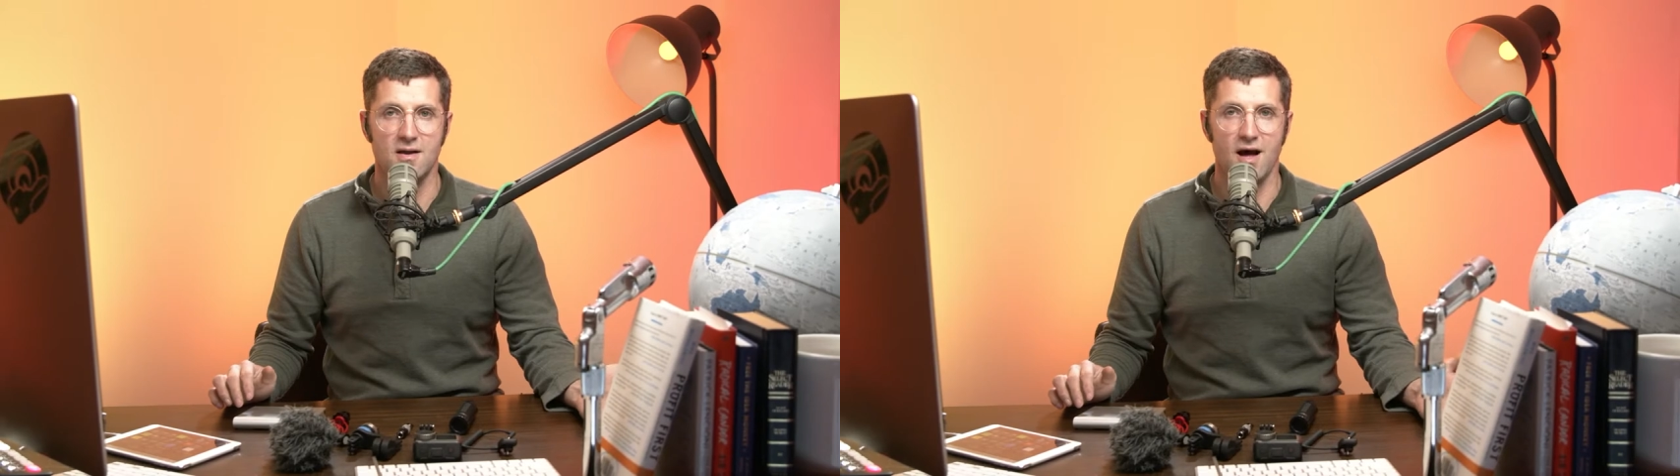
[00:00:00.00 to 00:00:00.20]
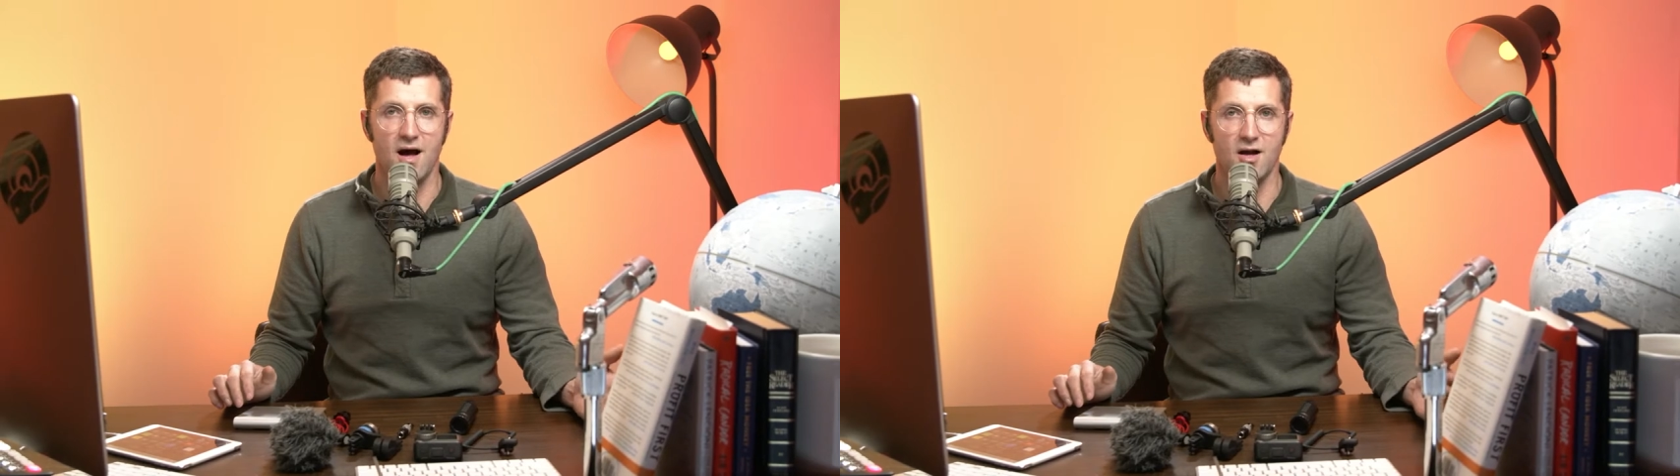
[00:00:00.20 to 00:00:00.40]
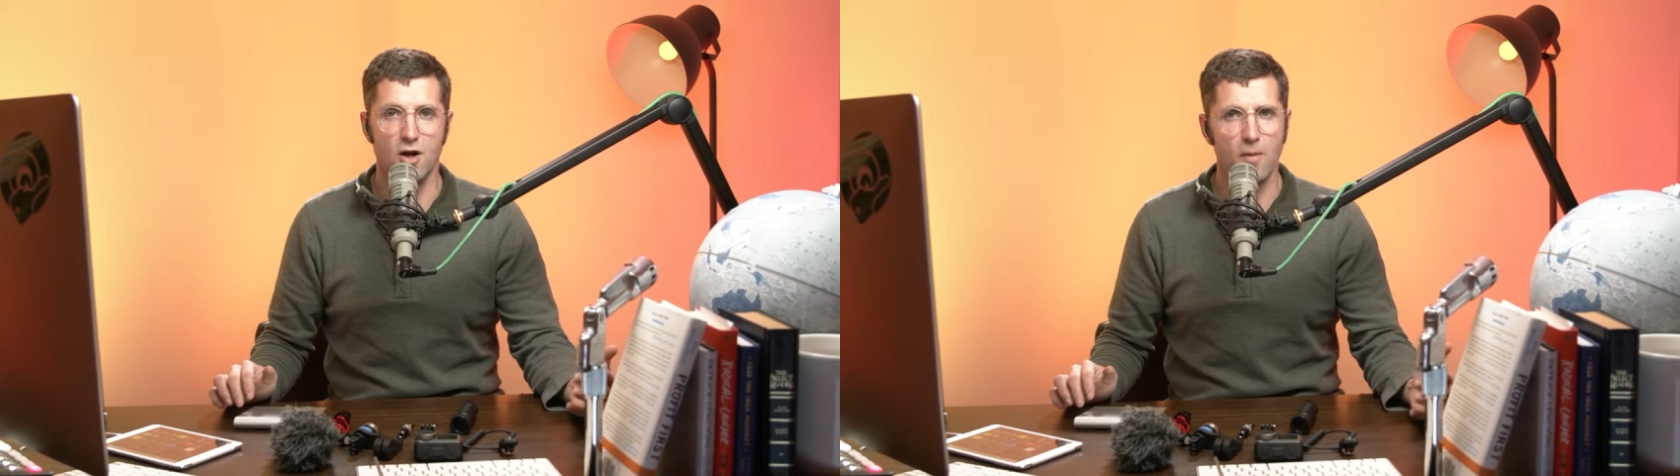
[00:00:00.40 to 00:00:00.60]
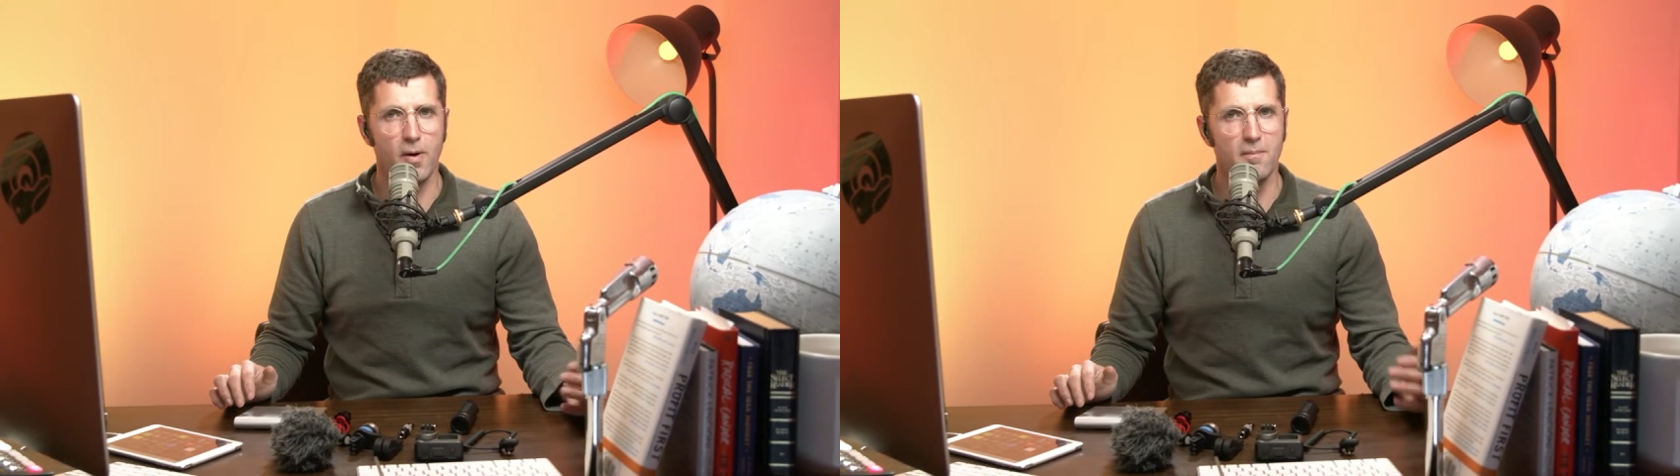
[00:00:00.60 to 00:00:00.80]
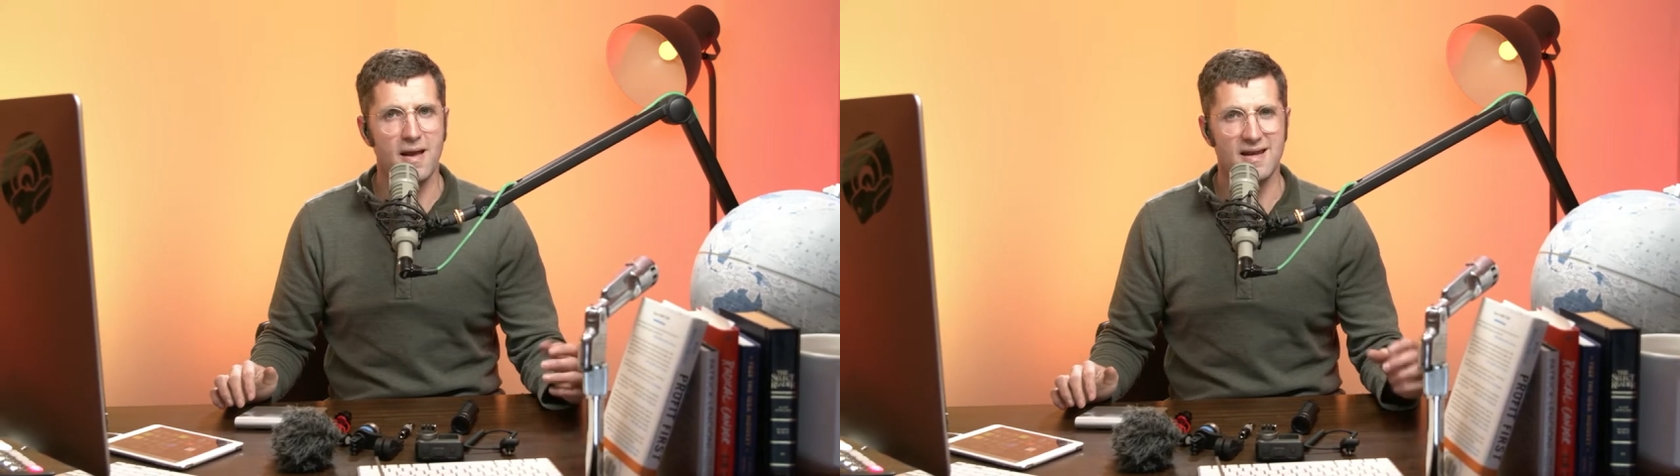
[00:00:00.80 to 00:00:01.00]
Uh,
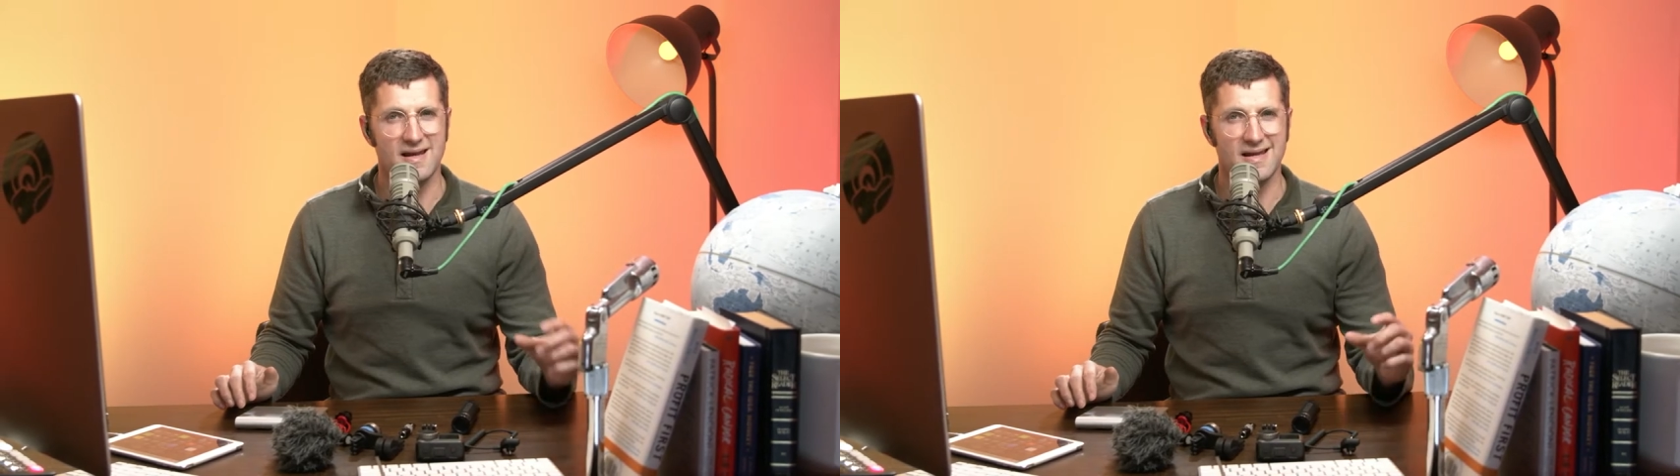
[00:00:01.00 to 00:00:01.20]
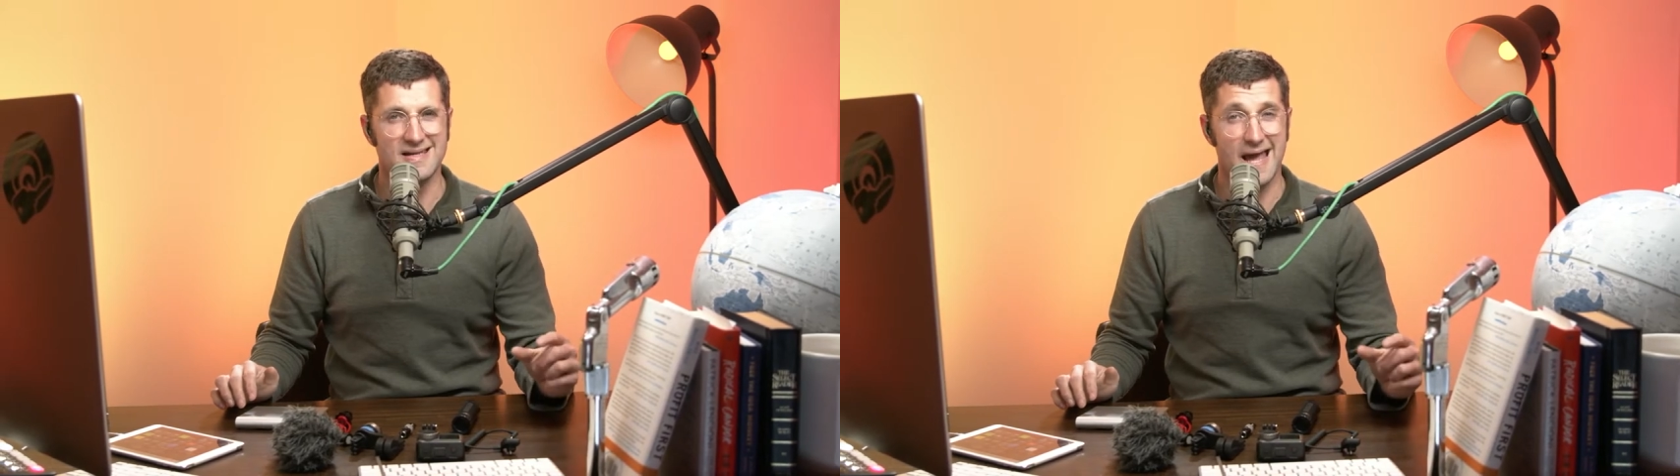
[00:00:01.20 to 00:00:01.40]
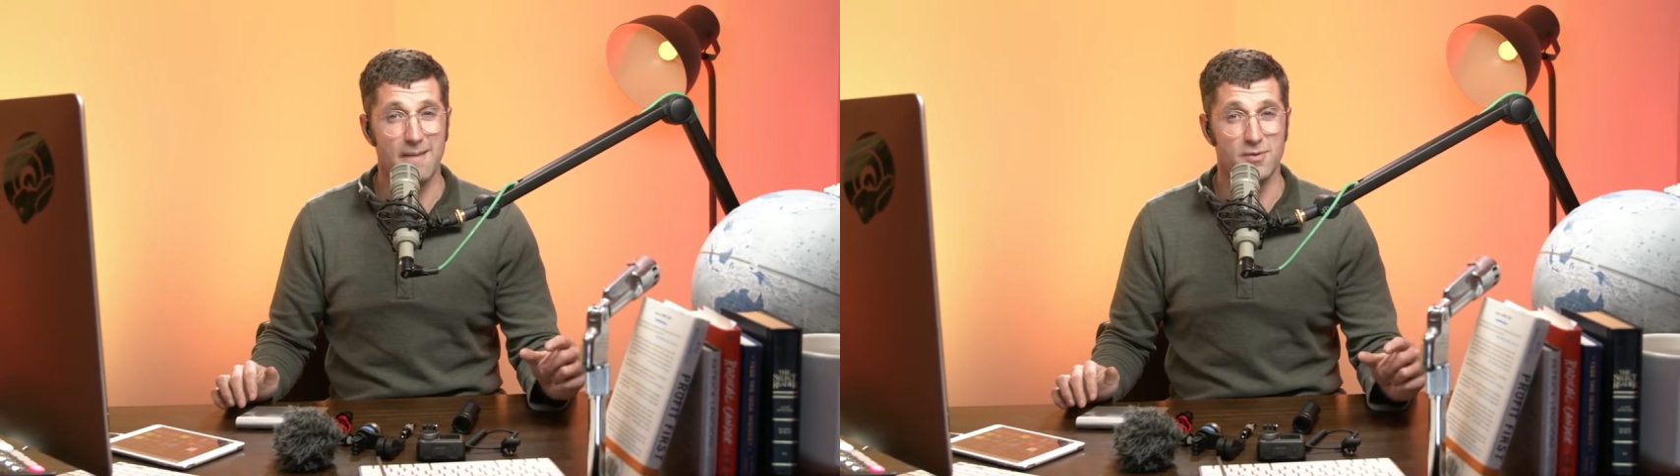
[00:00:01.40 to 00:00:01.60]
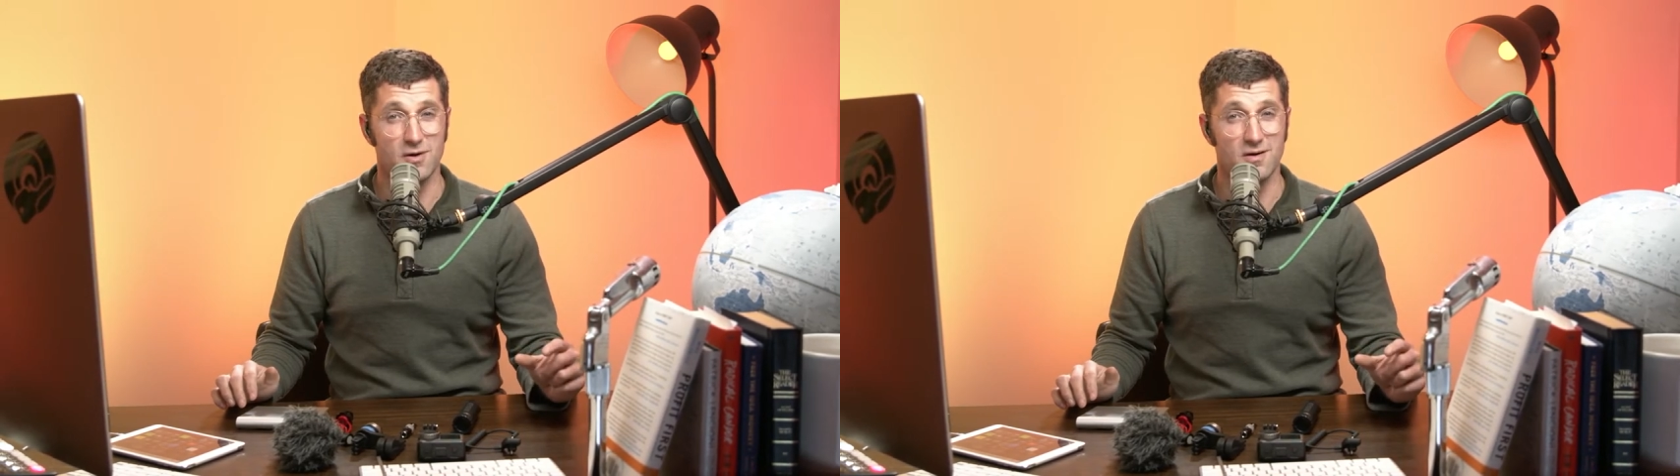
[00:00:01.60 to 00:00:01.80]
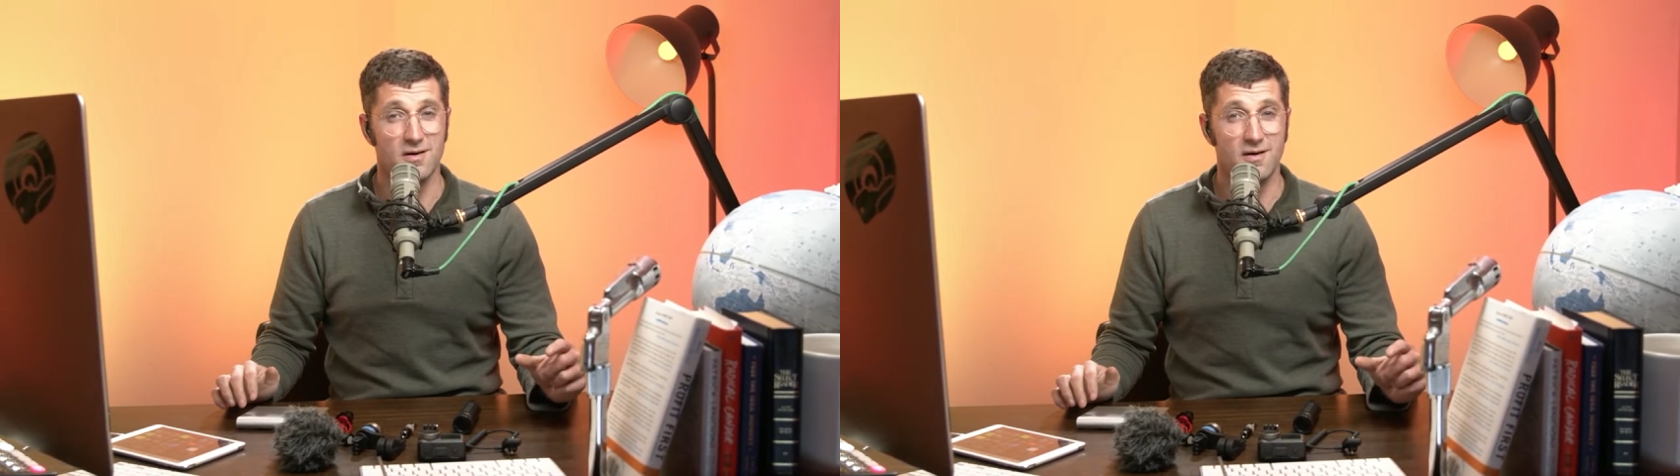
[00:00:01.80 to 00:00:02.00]
GoPro made an
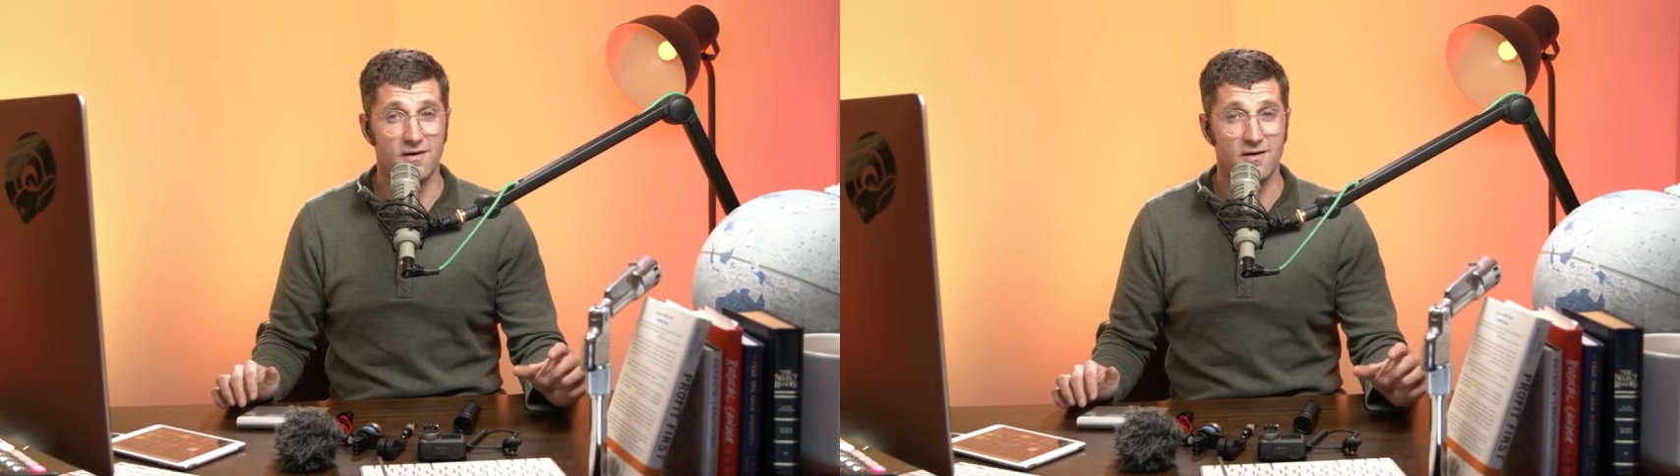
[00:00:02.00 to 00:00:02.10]
adapter